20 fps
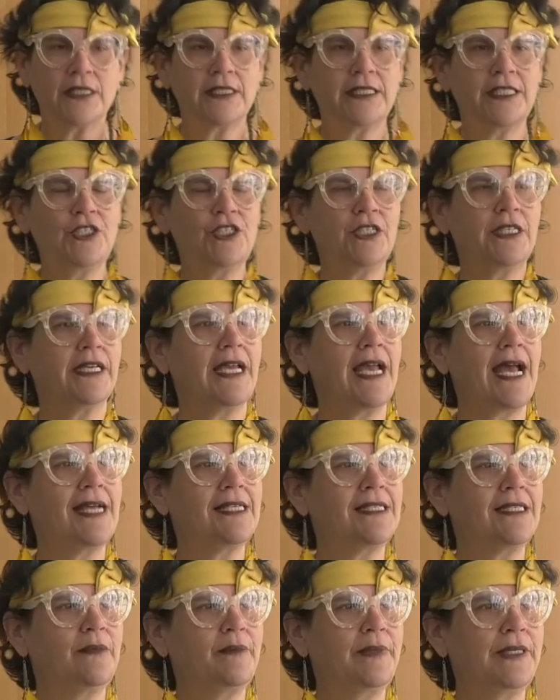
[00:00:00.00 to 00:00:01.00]
teaching
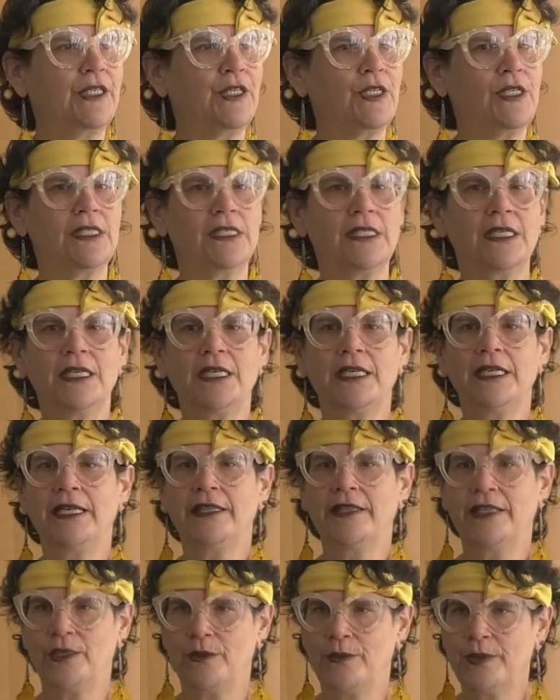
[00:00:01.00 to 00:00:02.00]
as it appears
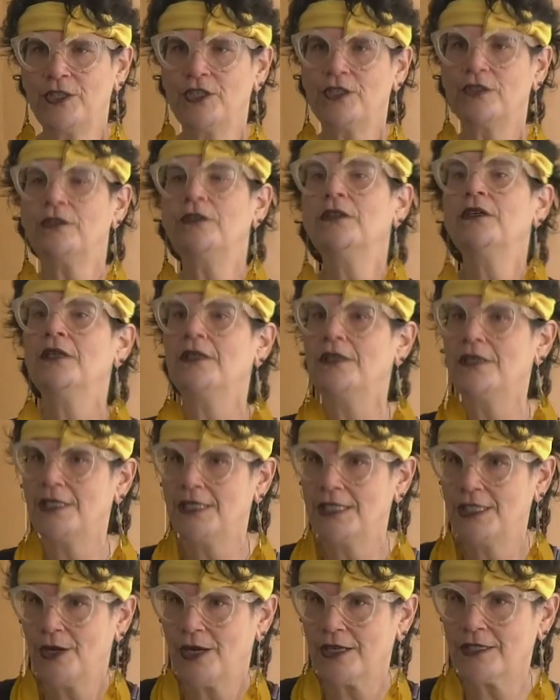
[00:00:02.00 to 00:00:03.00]
in the original
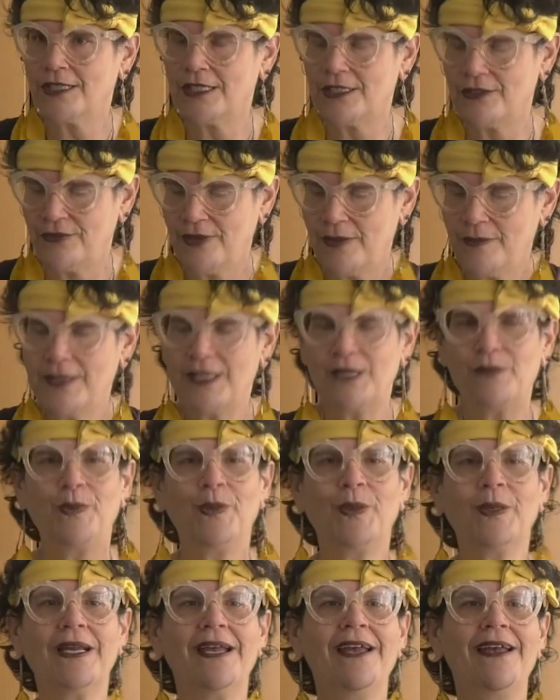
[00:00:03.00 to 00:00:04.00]
Xeroxes from this
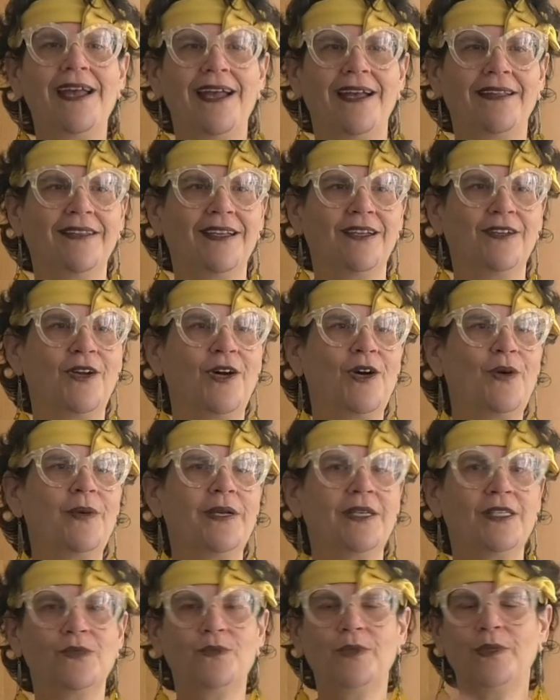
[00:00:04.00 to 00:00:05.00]
book, and then
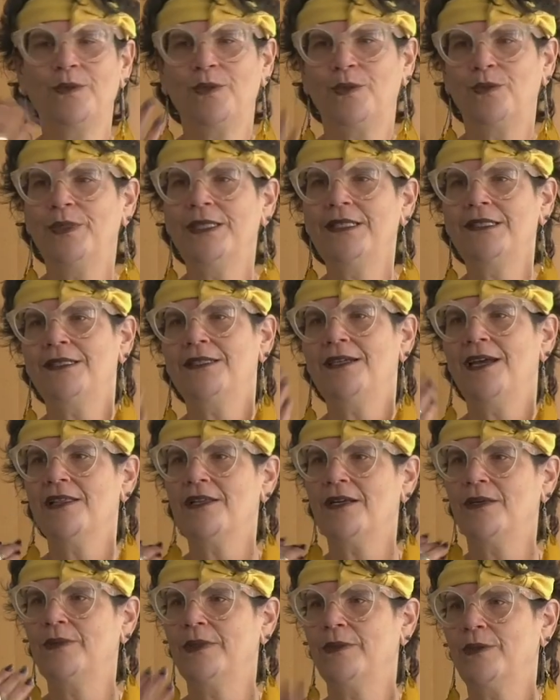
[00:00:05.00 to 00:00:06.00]
always we will read
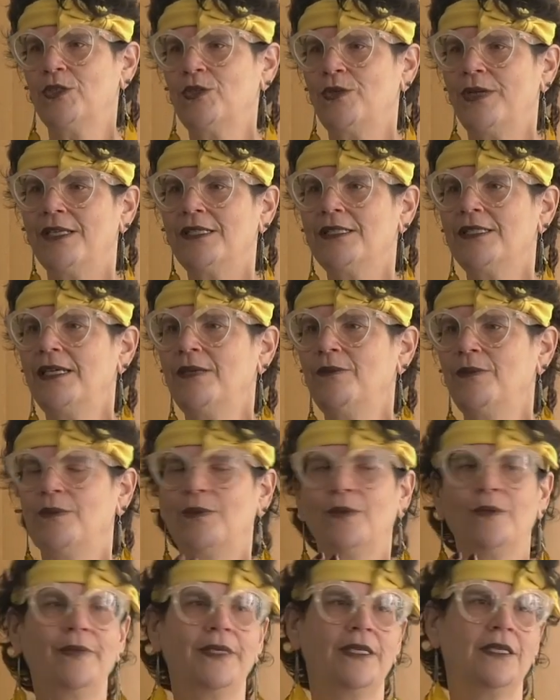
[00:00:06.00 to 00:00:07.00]
together, we will translate, we
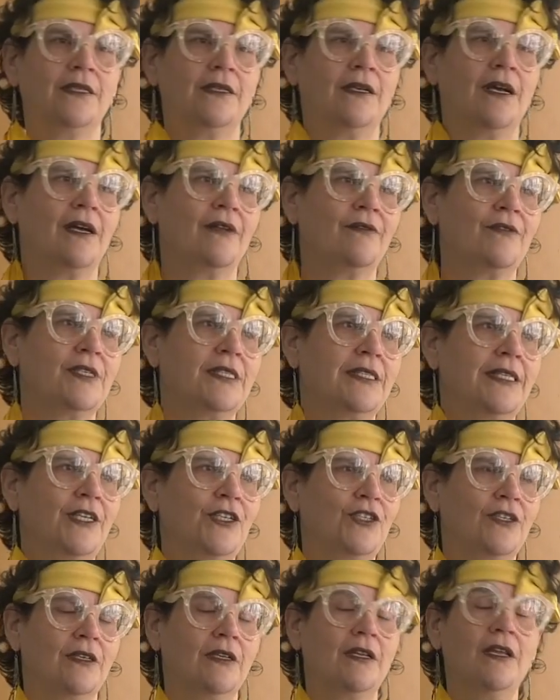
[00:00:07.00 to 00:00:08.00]
will be in
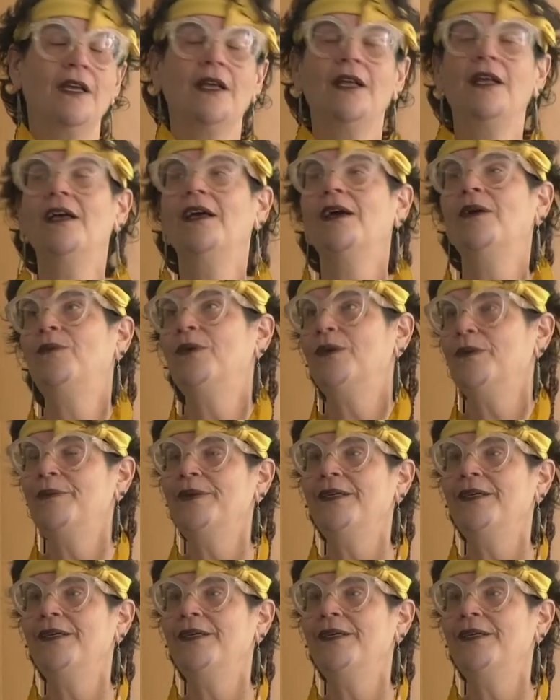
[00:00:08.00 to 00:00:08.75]
conversation, we'll